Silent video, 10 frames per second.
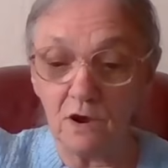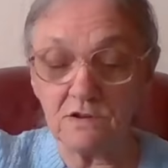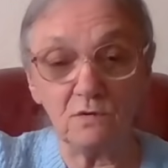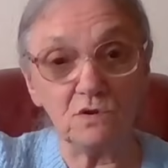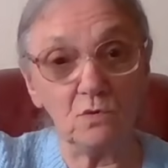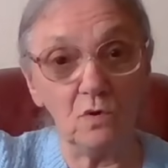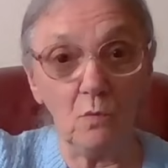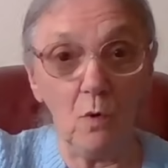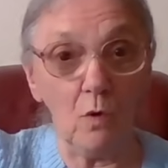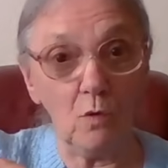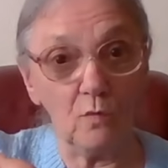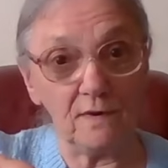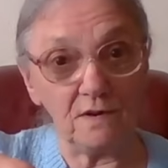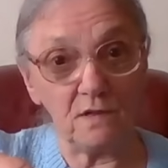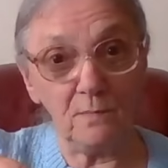because I was going to walk
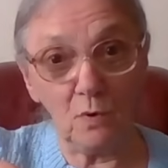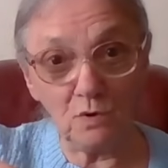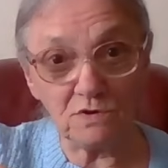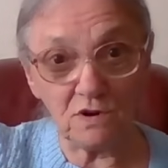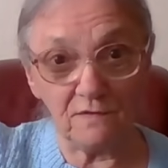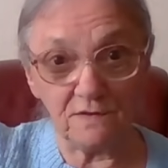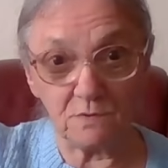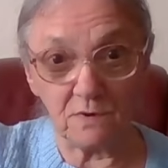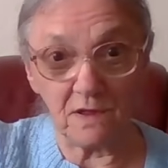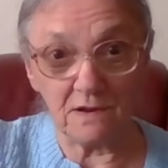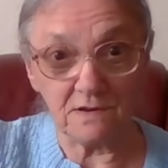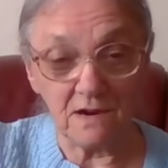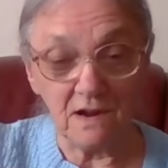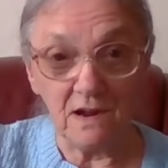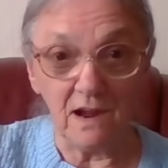over to the post office with it.